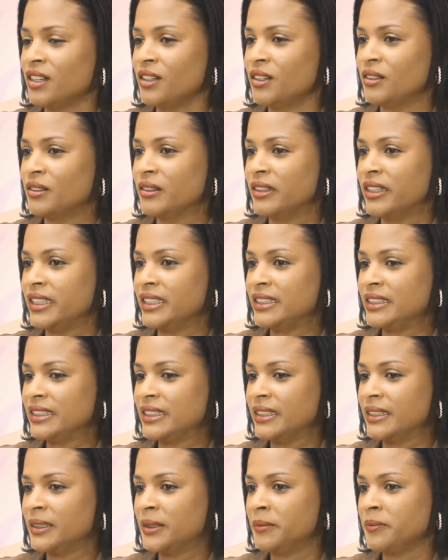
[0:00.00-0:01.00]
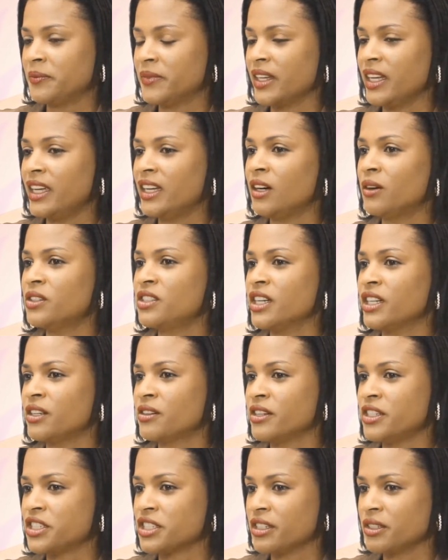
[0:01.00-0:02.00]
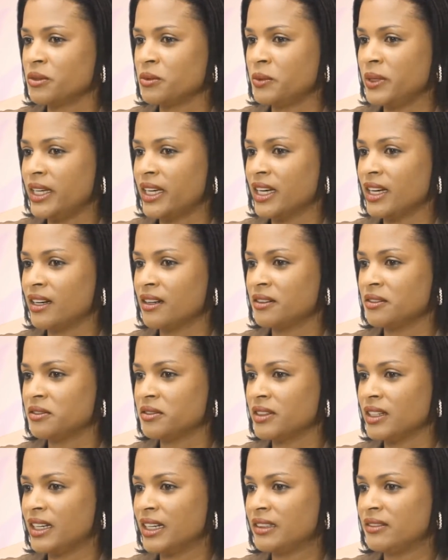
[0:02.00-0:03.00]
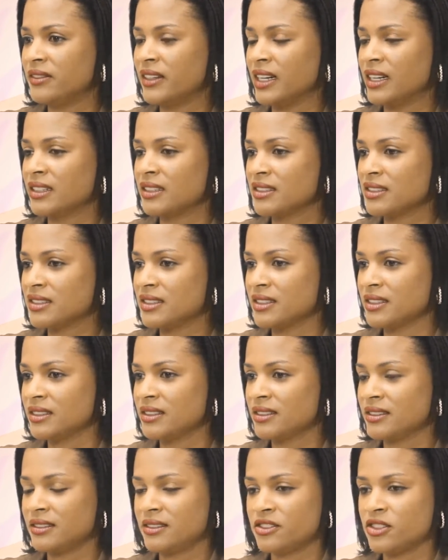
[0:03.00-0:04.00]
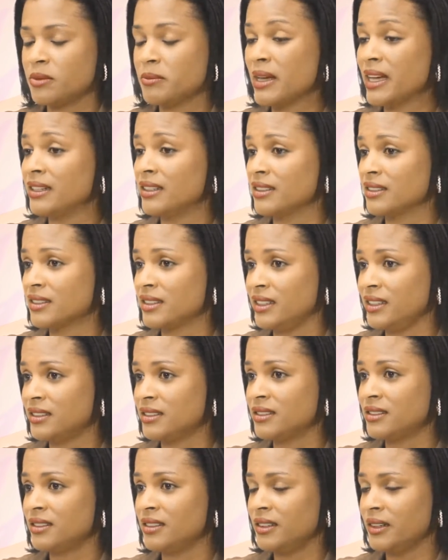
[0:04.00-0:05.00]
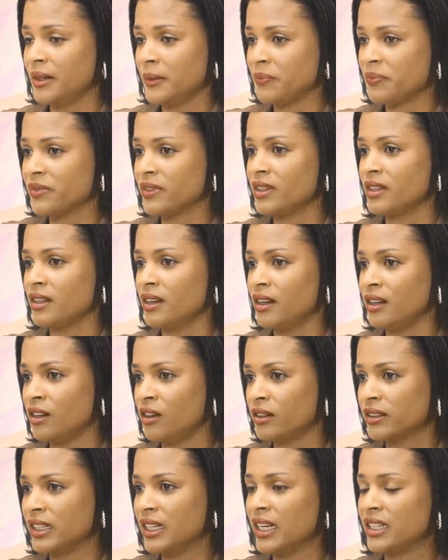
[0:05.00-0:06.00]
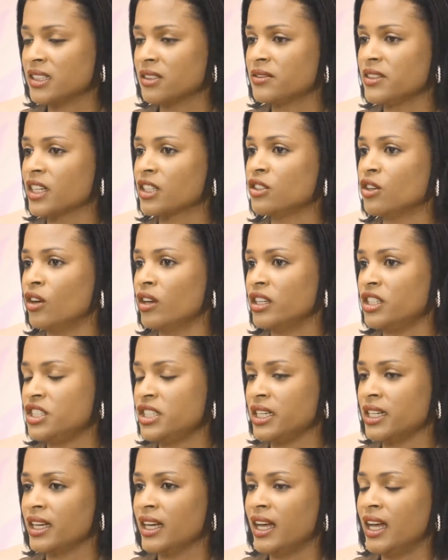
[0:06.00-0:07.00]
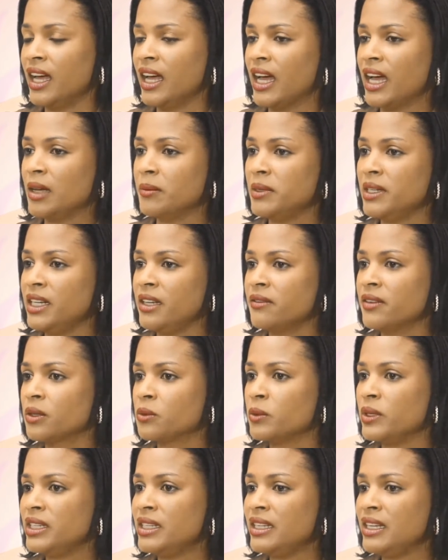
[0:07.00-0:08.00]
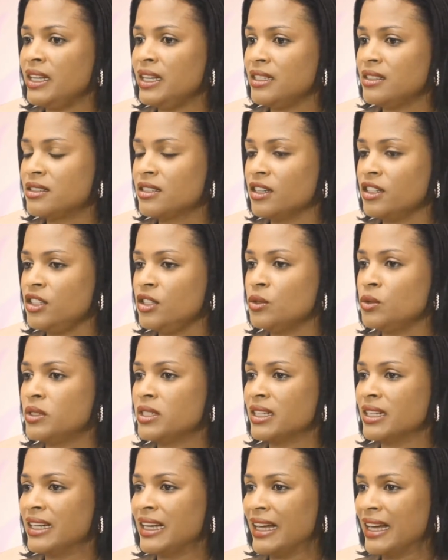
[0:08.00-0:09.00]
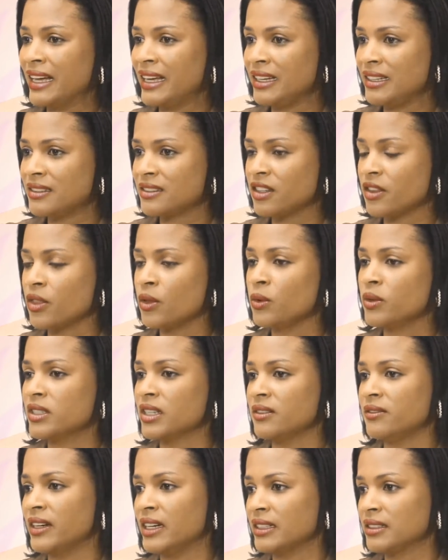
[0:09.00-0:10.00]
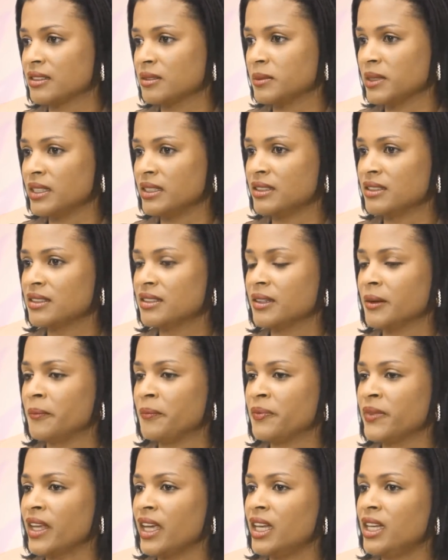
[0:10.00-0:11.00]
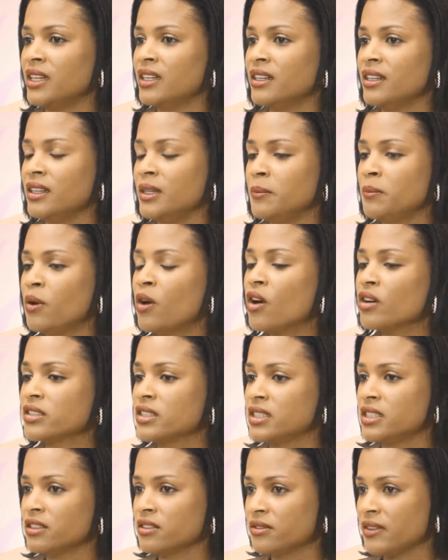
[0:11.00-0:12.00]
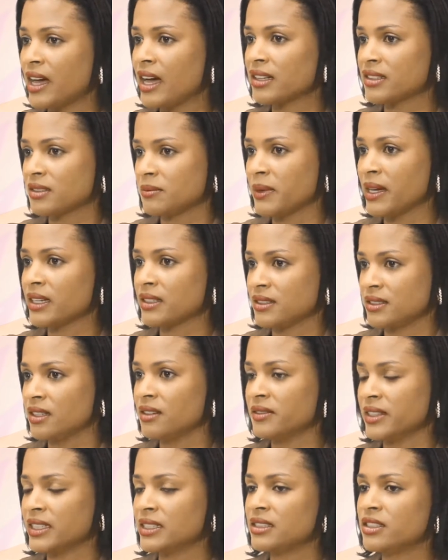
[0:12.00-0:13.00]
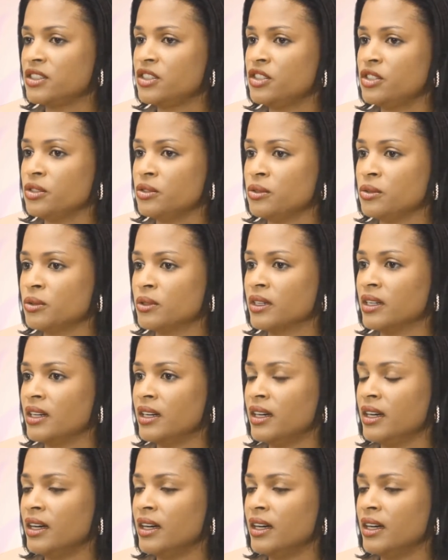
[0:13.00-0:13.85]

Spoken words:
All right. In our generation, we have advanced tremendously along the lines of technology. I believe that we need to utilize those advancements in the positive aspects of it to